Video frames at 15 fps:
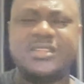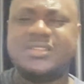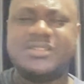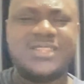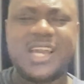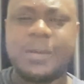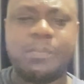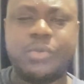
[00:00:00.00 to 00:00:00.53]
they
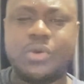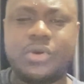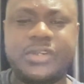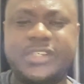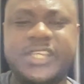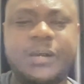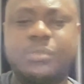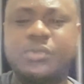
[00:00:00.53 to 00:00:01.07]
are bored,
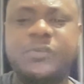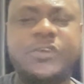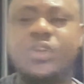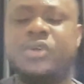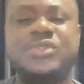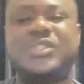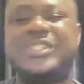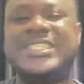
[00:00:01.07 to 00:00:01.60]
they are moving
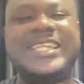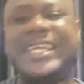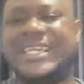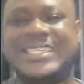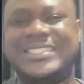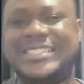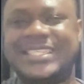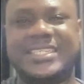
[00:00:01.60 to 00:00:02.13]
on to the
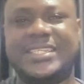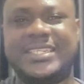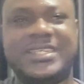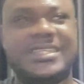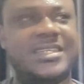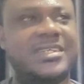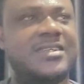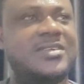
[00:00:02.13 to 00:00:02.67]
next thing,
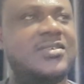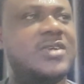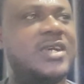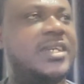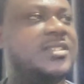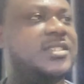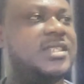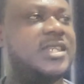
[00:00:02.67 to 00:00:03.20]

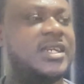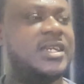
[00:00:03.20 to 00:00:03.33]
right?